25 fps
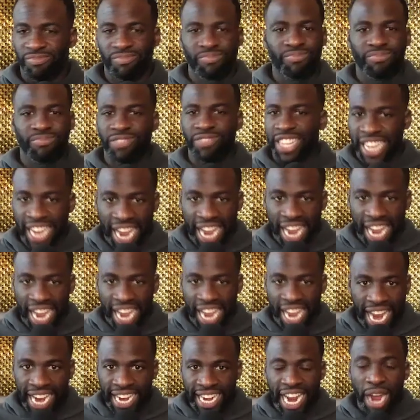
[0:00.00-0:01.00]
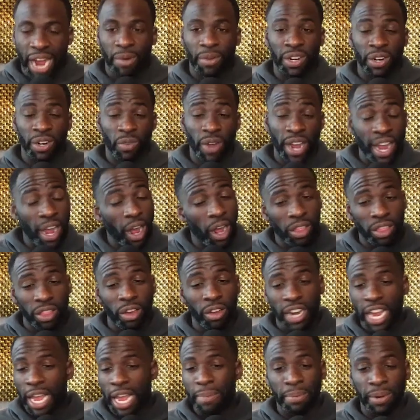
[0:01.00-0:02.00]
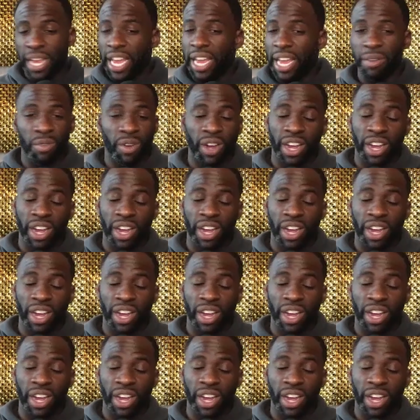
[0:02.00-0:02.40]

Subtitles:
gate out in a way, although they played well.